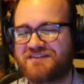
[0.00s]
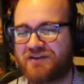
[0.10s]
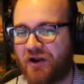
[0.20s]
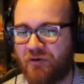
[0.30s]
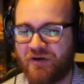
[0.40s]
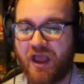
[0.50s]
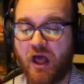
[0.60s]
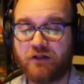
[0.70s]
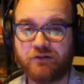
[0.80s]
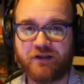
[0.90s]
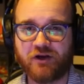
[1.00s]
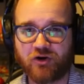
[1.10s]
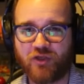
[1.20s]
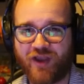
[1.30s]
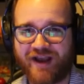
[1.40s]
You know, leader
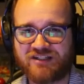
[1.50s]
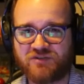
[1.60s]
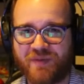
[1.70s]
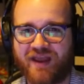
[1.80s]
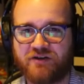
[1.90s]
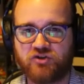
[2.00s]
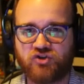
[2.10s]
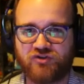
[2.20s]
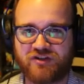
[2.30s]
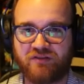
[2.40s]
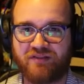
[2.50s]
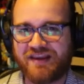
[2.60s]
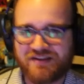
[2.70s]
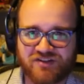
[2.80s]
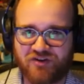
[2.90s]
of the X-Men, shoots a
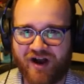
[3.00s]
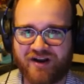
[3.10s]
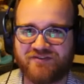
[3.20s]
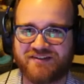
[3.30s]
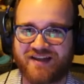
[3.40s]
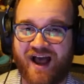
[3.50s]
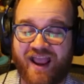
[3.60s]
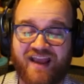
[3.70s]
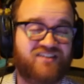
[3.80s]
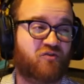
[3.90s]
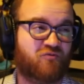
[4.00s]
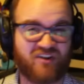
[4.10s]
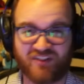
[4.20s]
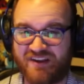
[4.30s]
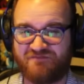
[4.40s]
laser out of his eye, has a
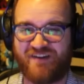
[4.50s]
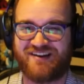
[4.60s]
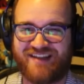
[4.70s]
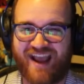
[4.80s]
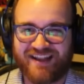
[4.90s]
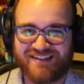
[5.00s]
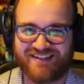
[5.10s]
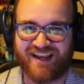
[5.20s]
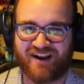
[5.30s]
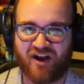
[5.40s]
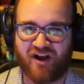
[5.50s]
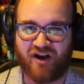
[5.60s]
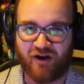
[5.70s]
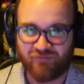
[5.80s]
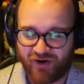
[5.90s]
really fantastic
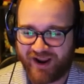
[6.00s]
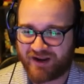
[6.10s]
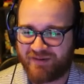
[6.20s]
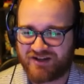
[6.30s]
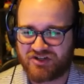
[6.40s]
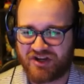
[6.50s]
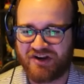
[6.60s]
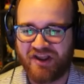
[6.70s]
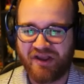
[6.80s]
hover animation,